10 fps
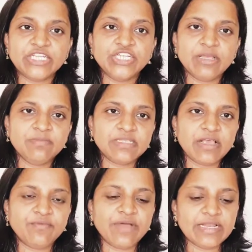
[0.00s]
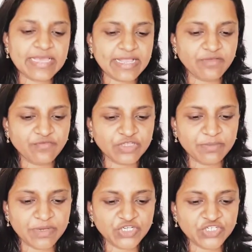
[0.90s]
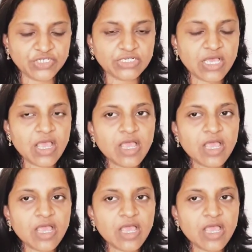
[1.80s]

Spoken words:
himself while caring for the patient.